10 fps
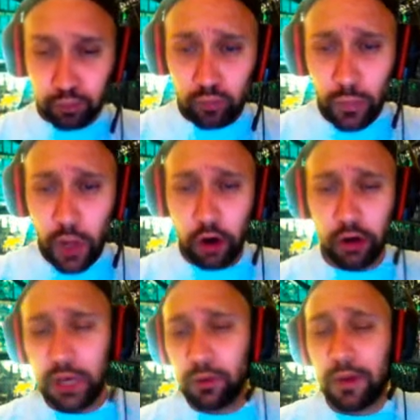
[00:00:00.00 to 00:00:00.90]

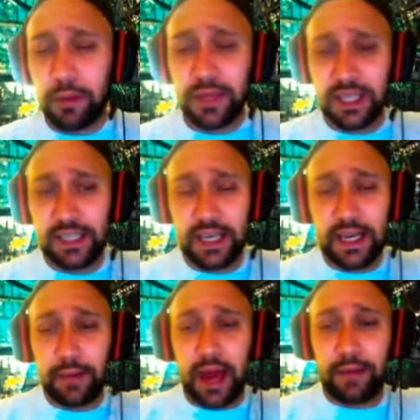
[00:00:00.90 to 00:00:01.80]
Currently with my Mystic team,
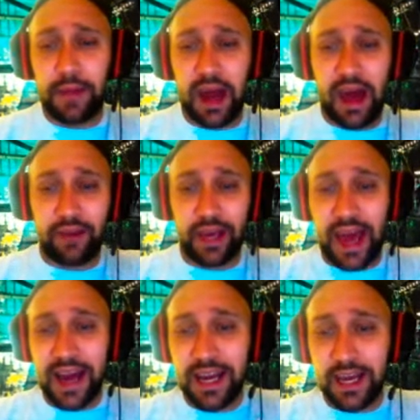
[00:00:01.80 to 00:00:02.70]
I am not having
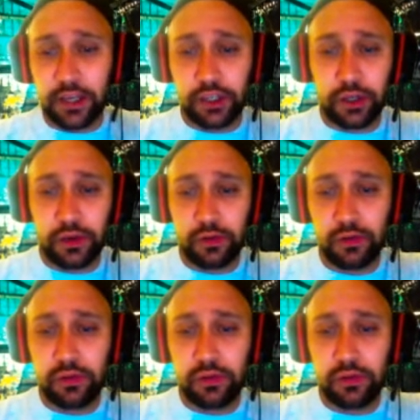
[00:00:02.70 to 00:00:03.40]
any issues